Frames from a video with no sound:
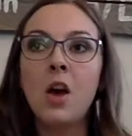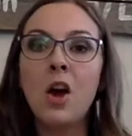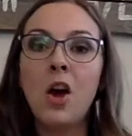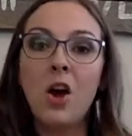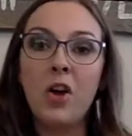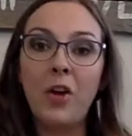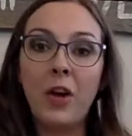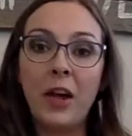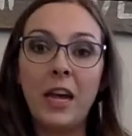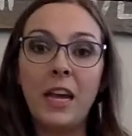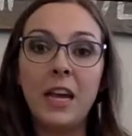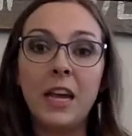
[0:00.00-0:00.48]

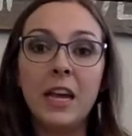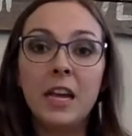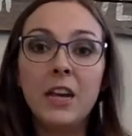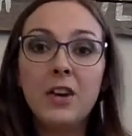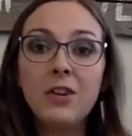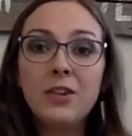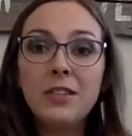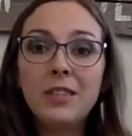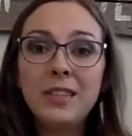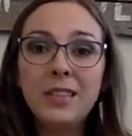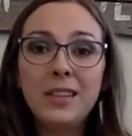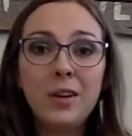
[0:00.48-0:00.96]
Okay,
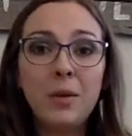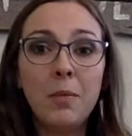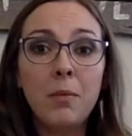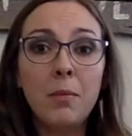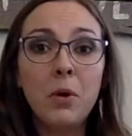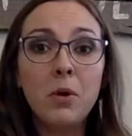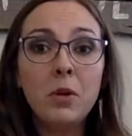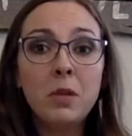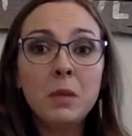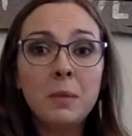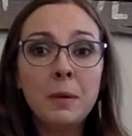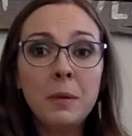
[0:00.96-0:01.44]
here's the deal.
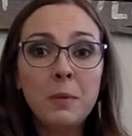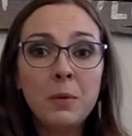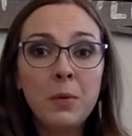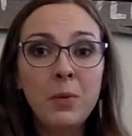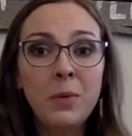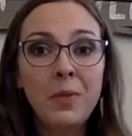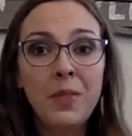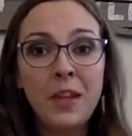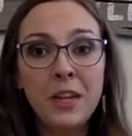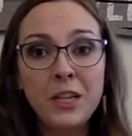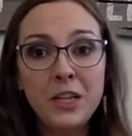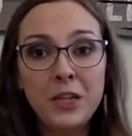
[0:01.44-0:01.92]
Most people
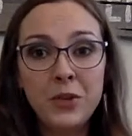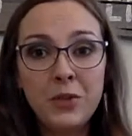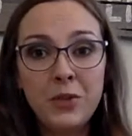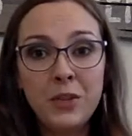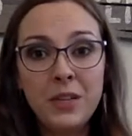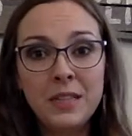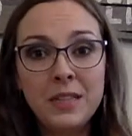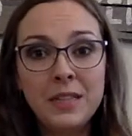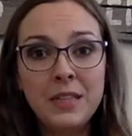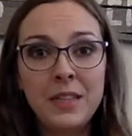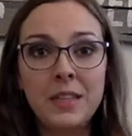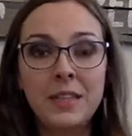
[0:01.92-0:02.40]
when they do
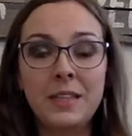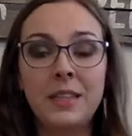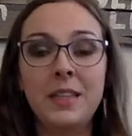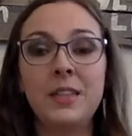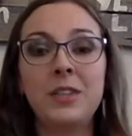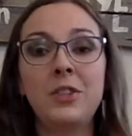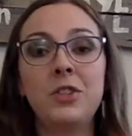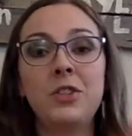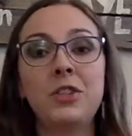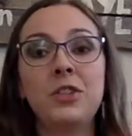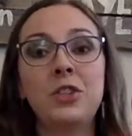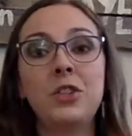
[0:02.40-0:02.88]
these things, they
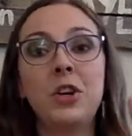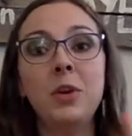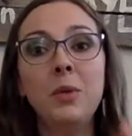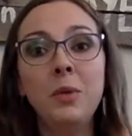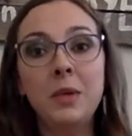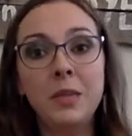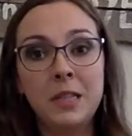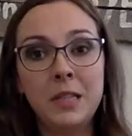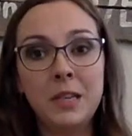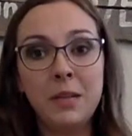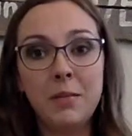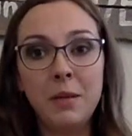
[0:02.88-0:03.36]
start
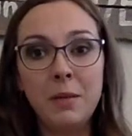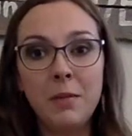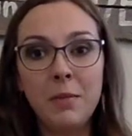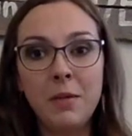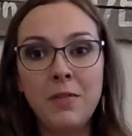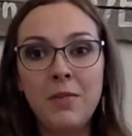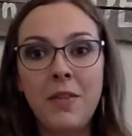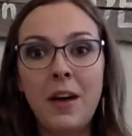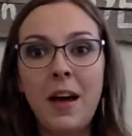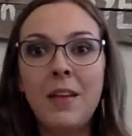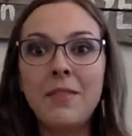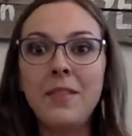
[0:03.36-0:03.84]
with tip number
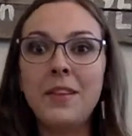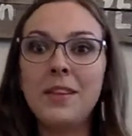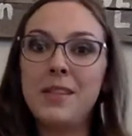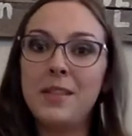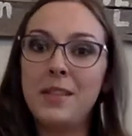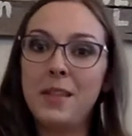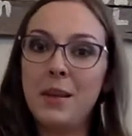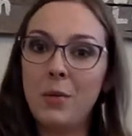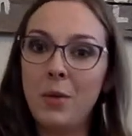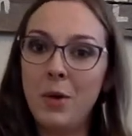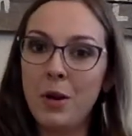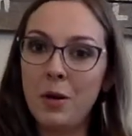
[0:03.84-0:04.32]
5 and then
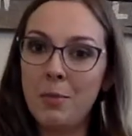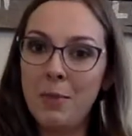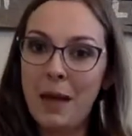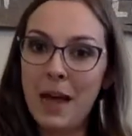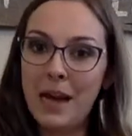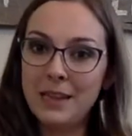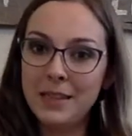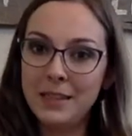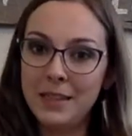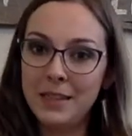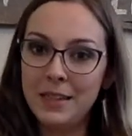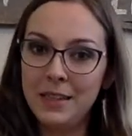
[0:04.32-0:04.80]
they work
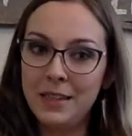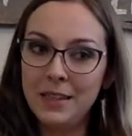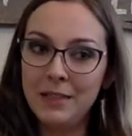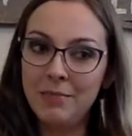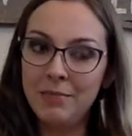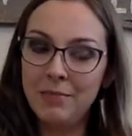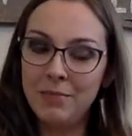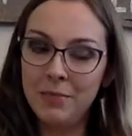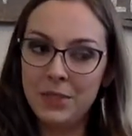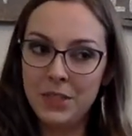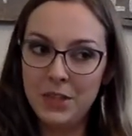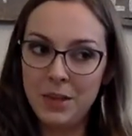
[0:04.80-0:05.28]
back to
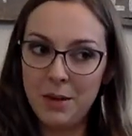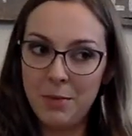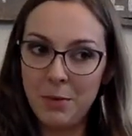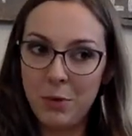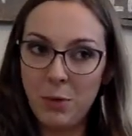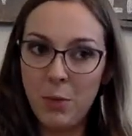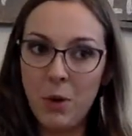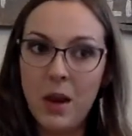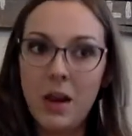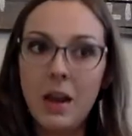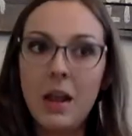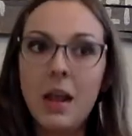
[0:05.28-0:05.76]
number
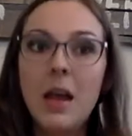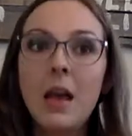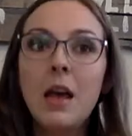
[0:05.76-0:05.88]
1.